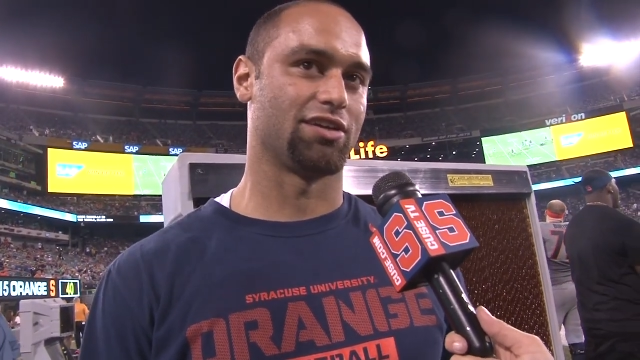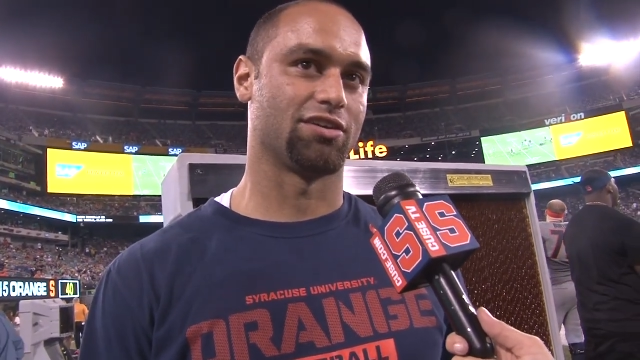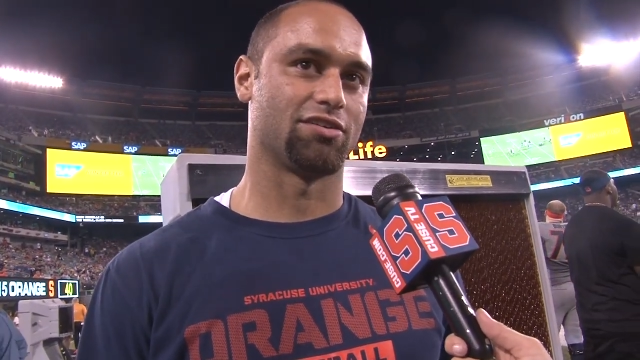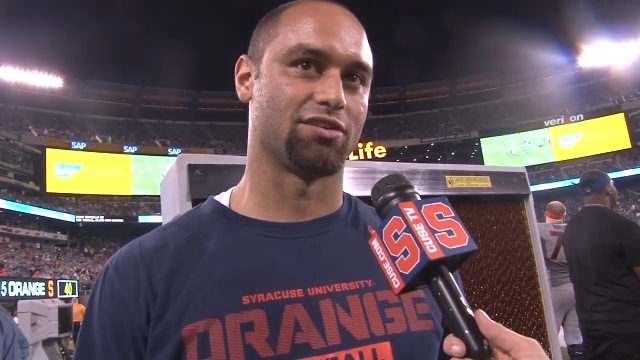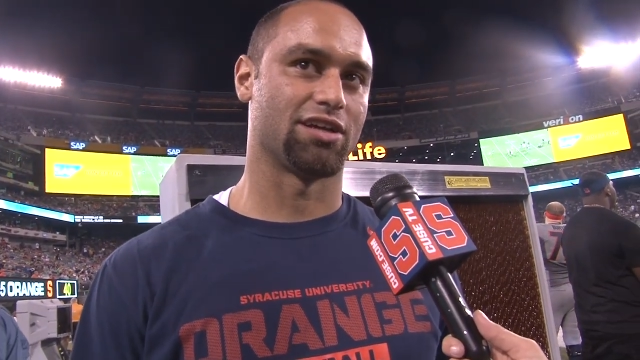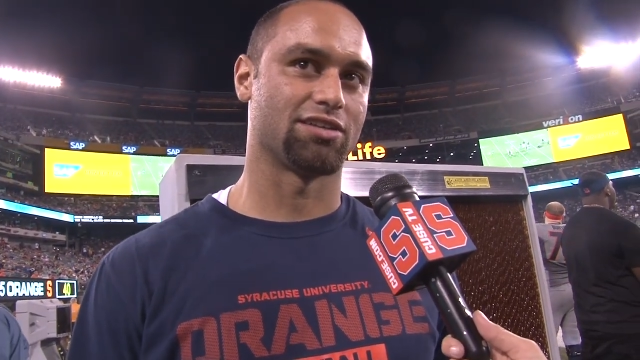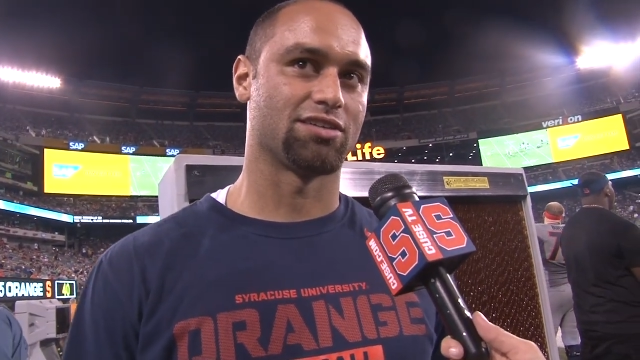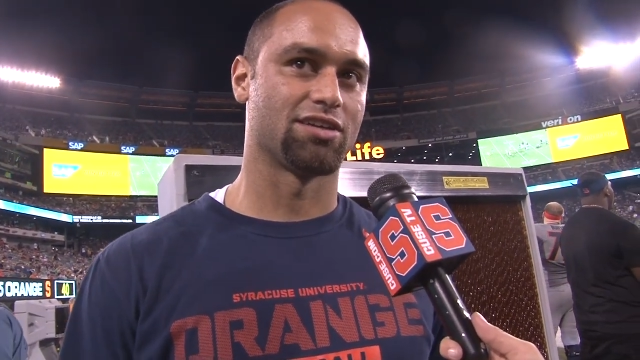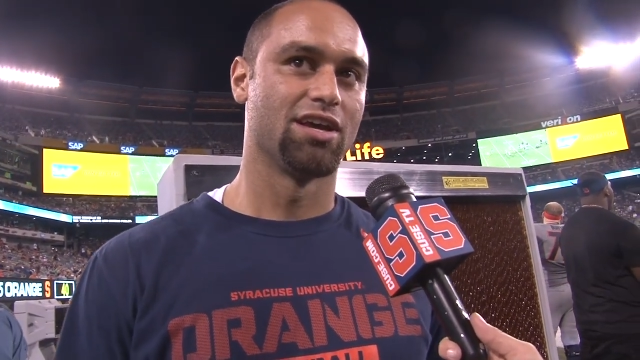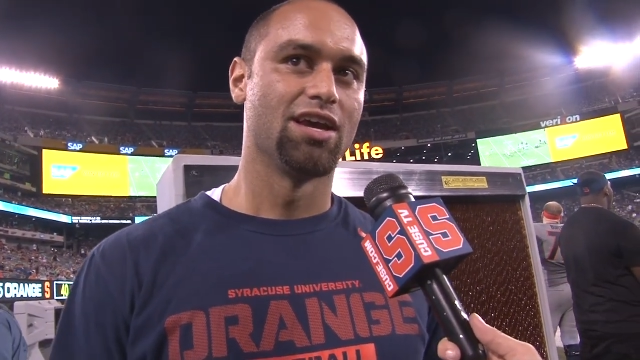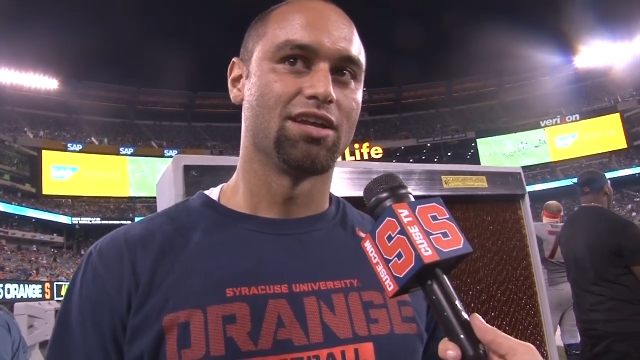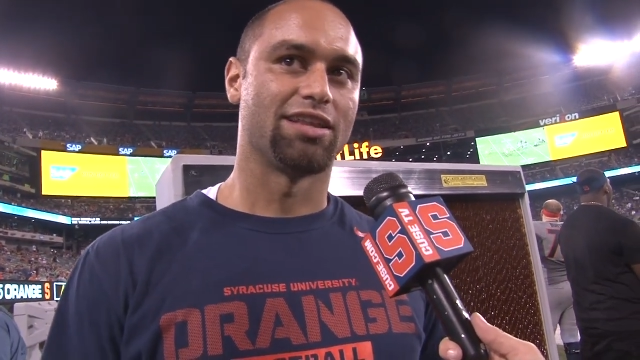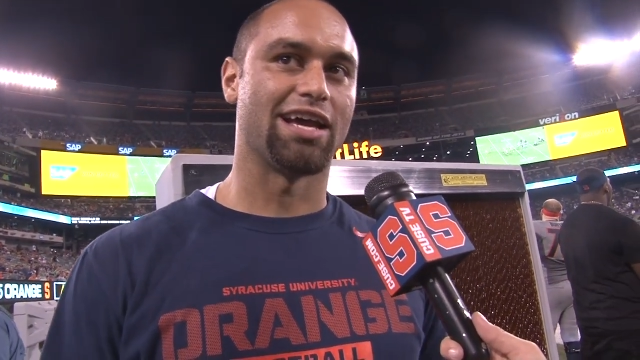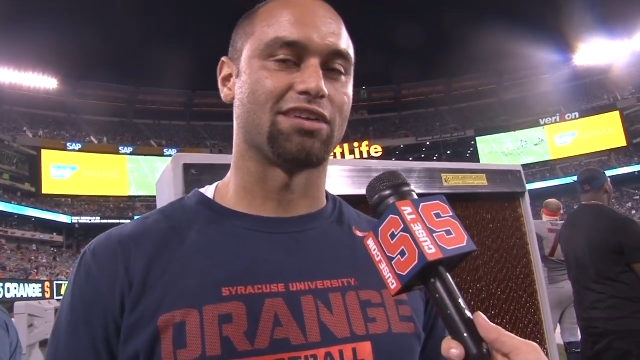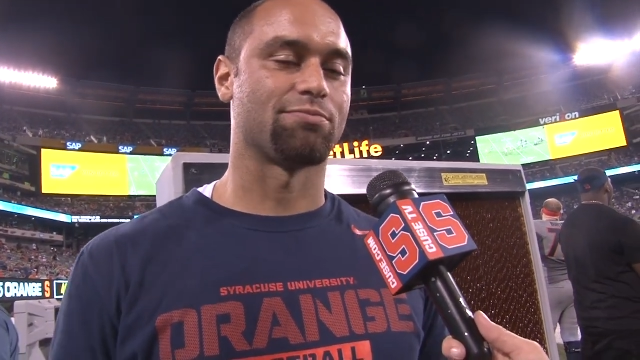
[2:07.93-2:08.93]
You know, that's
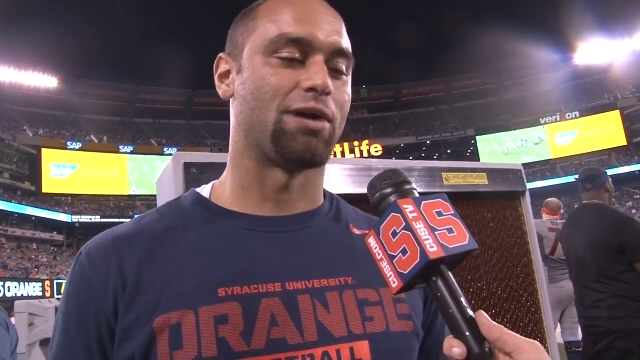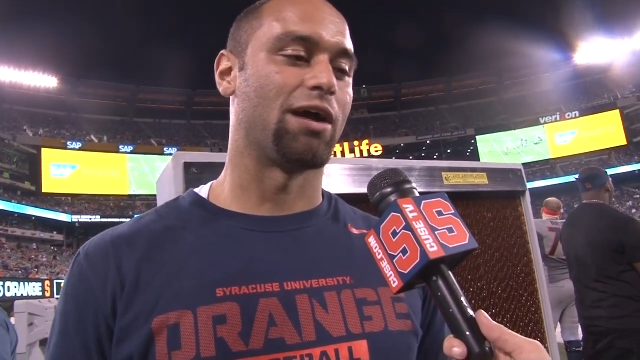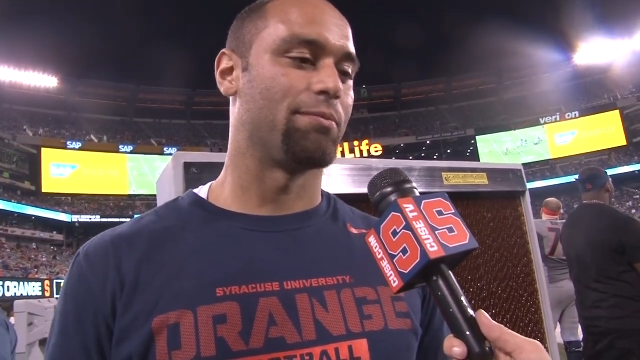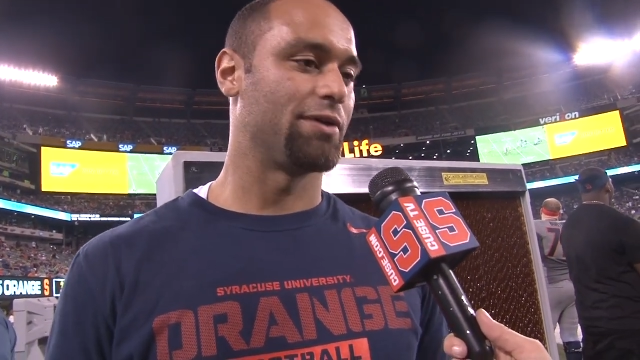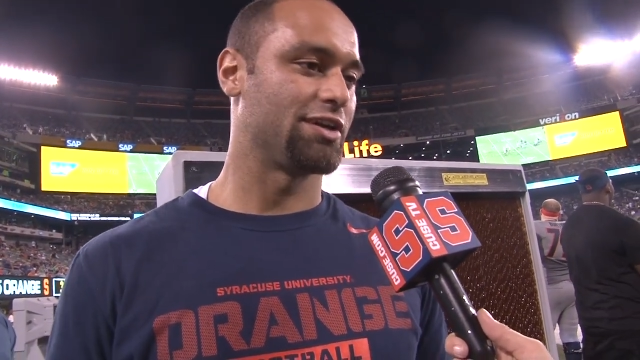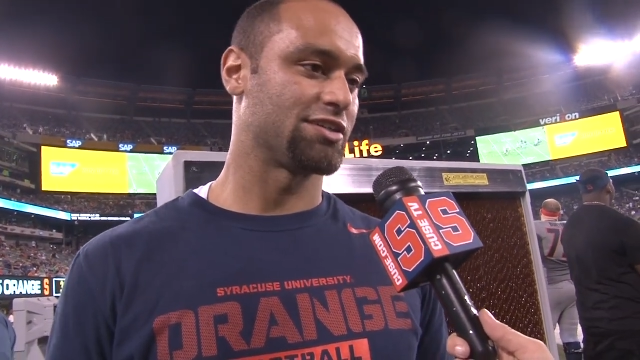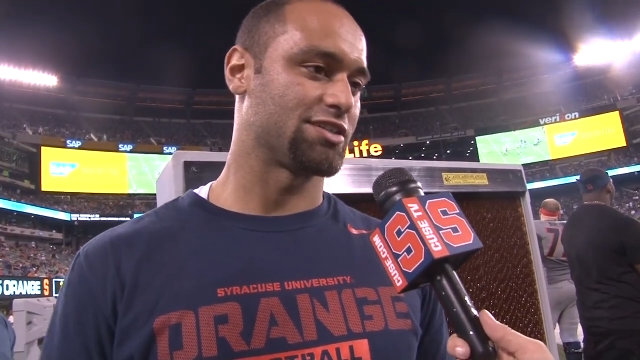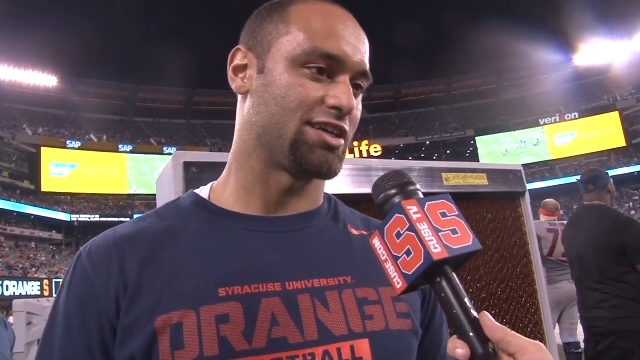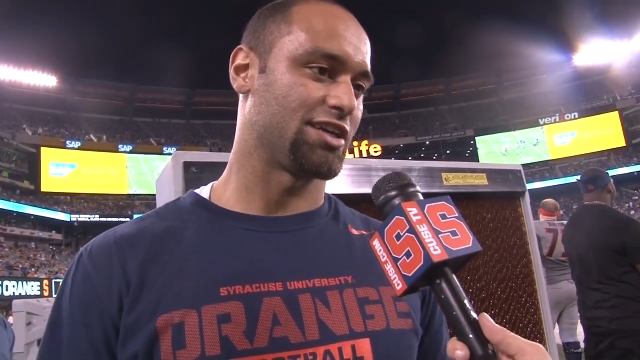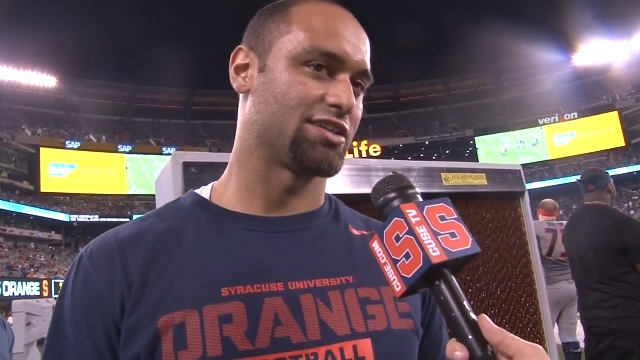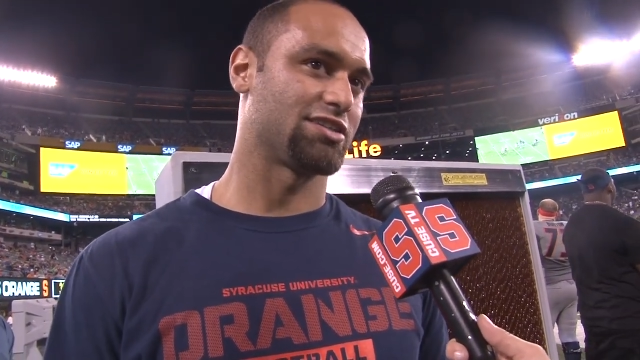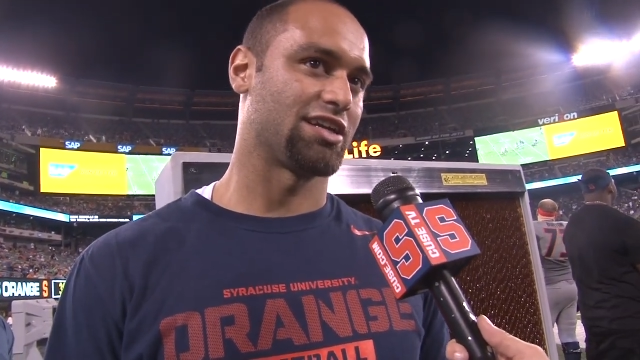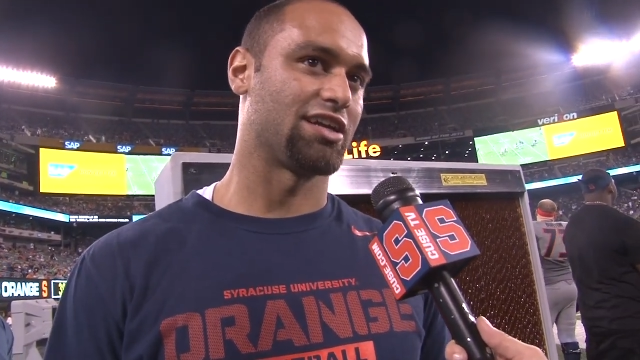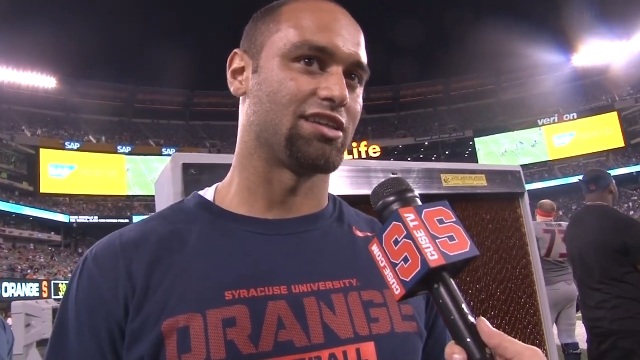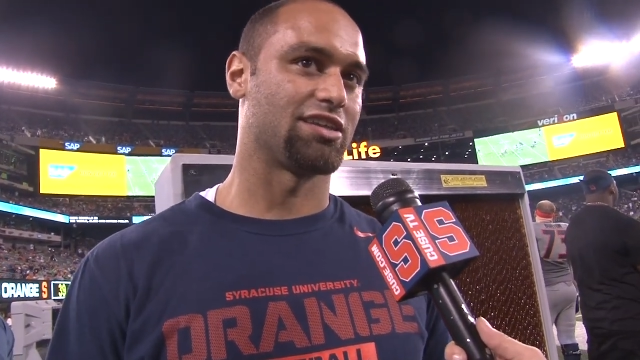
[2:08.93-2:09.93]
that's my biggest thing
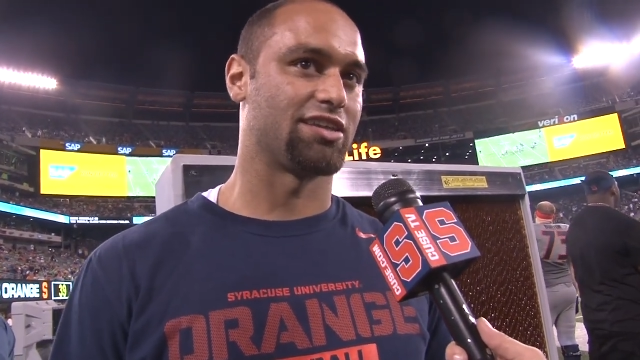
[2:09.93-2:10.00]
is they didn't,